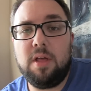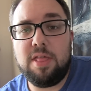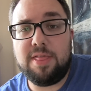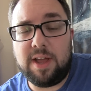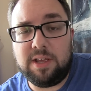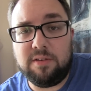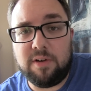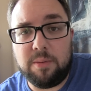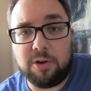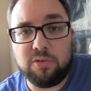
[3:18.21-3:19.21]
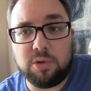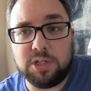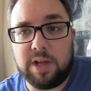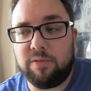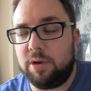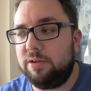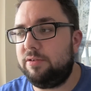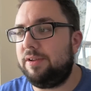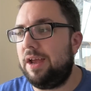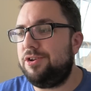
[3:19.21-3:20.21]
Thank you very much for watching, everyone.
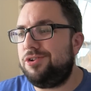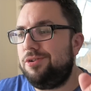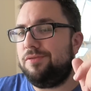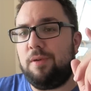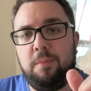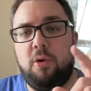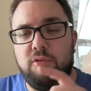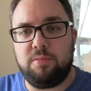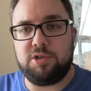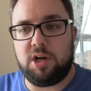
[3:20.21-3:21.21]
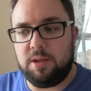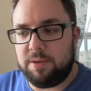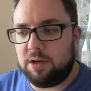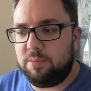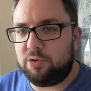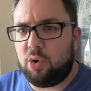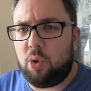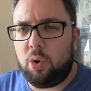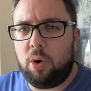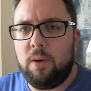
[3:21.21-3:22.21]
Stay tuned for more from Charlie Bighams,
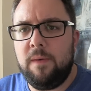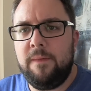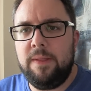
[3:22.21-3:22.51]
or